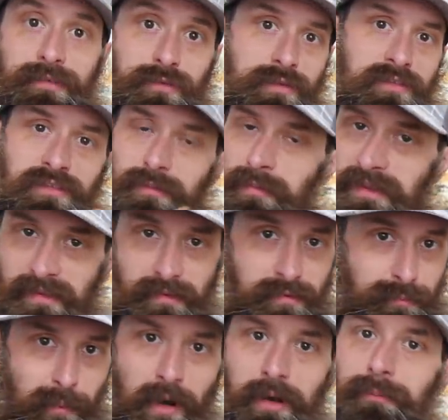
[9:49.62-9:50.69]
So this could be
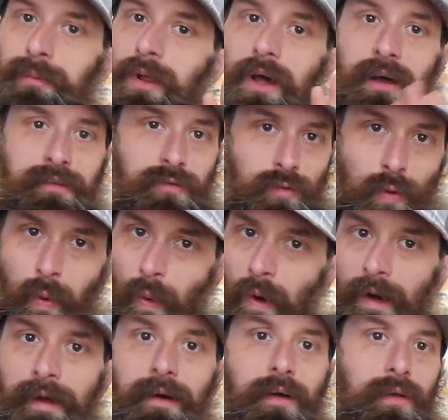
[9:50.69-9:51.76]
spark plugs,
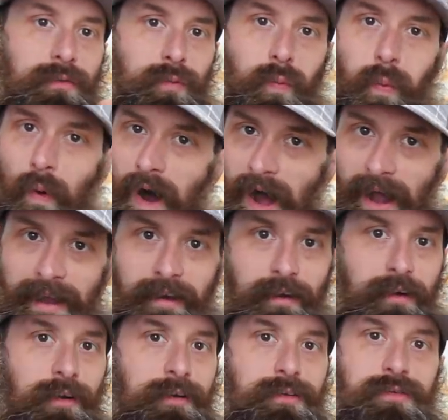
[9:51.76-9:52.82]
coils,
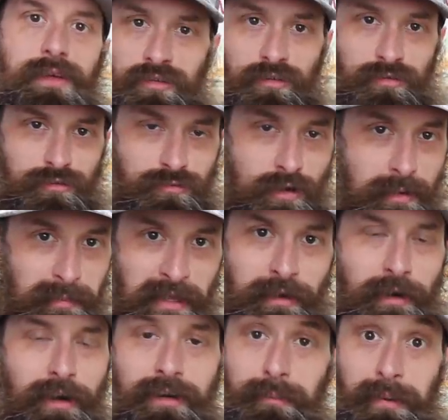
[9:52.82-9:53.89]
wires,
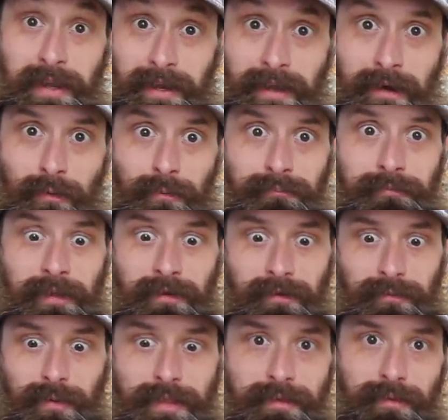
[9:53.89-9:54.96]
distributor, depending on, you
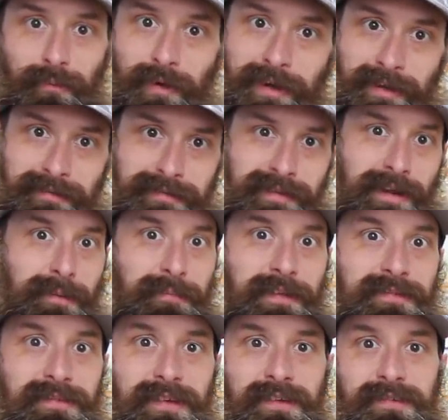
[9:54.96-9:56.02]
know, whether what kind of setup
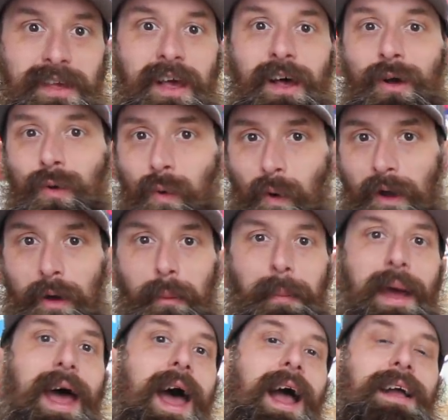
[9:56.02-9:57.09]
this is, coil
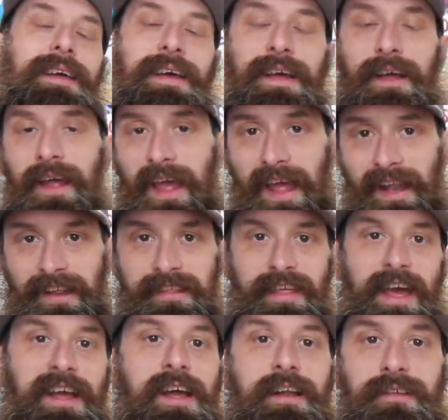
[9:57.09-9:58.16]
pack, any of
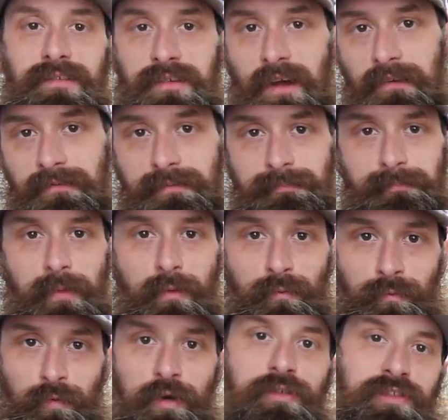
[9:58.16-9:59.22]
that kind of stuff.
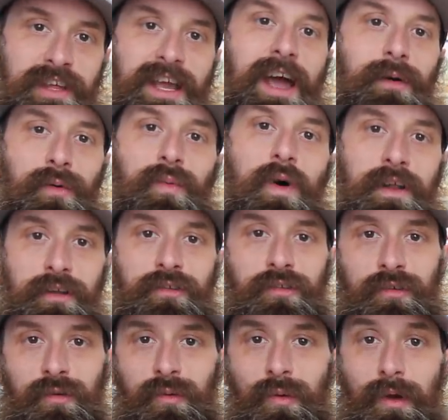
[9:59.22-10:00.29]
first thing I would want to
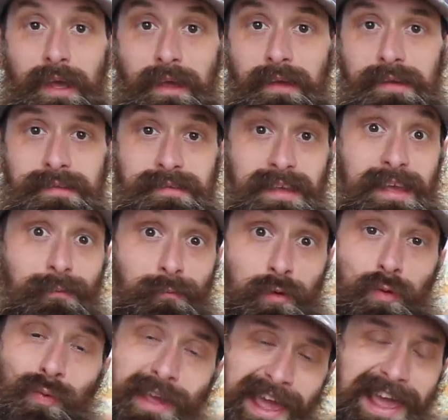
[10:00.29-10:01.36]
do is, if
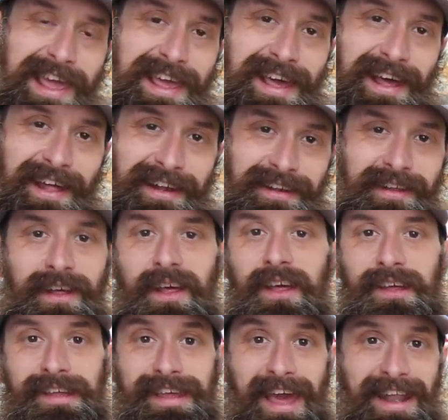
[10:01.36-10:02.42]
you can,
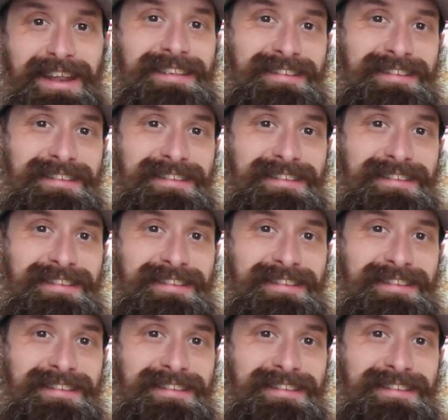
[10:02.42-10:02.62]
get